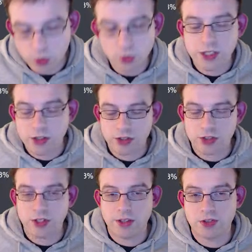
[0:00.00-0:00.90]
course it looks
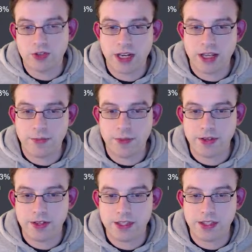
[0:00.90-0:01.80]
good in the trailer,
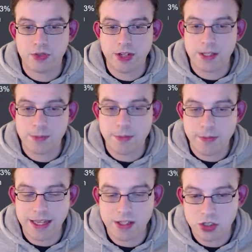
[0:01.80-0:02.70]
because the trailer's been
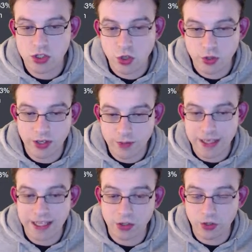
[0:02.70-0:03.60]
made to
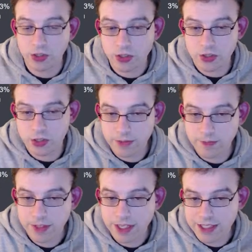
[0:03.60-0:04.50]
make it look good.
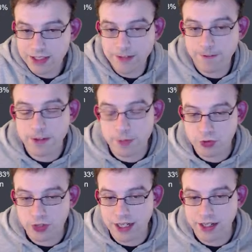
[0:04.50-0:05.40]
It's like a film
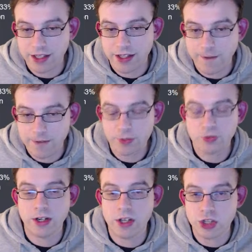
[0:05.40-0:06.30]
trailer. A film
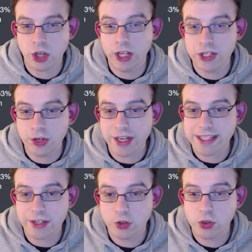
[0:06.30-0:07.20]
trailer is only going to
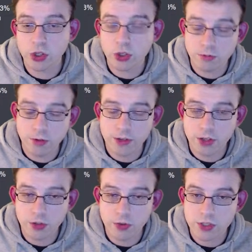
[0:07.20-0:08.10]
tell you the good
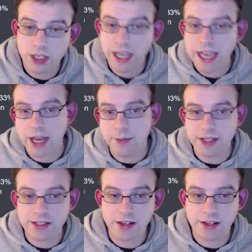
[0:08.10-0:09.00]
reviews, how many
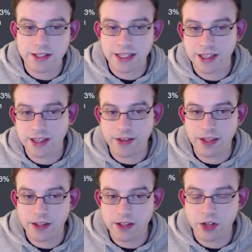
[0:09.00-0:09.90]
stars,
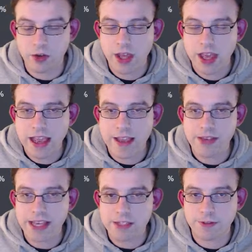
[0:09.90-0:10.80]
if it
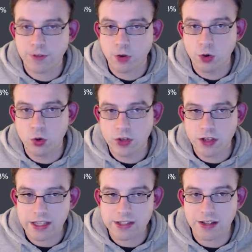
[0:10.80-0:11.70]
gets 4
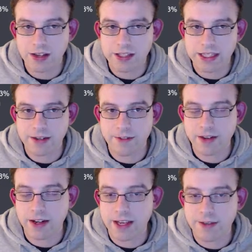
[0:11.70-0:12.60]
stars out of
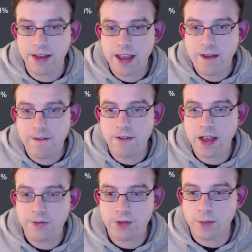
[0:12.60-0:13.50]
5
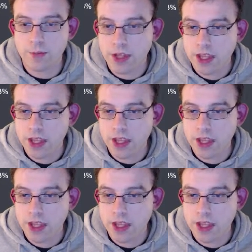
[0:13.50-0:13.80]
from